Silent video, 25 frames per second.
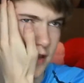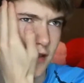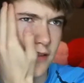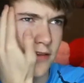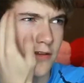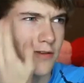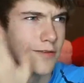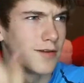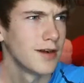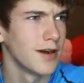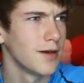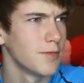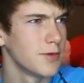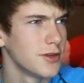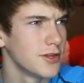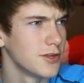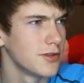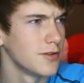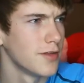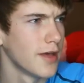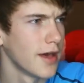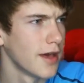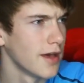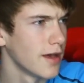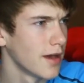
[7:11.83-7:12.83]
you know what? I'm gonna
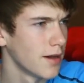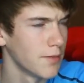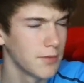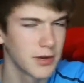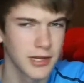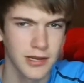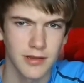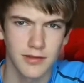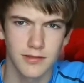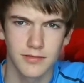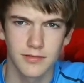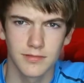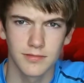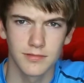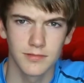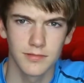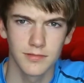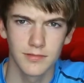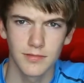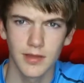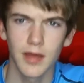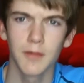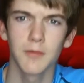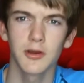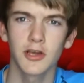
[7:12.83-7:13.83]
do that. I'm
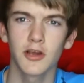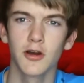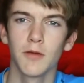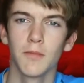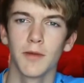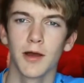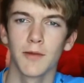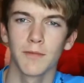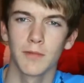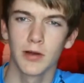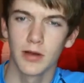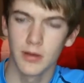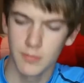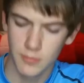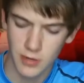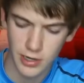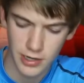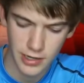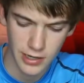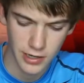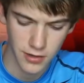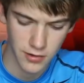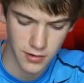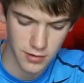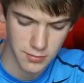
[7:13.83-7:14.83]
gonna call my mom
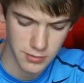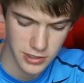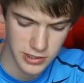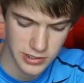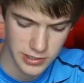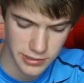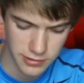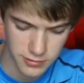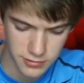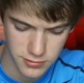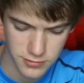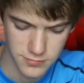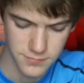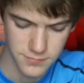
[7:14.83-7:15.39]
right now, and I'm gonna tell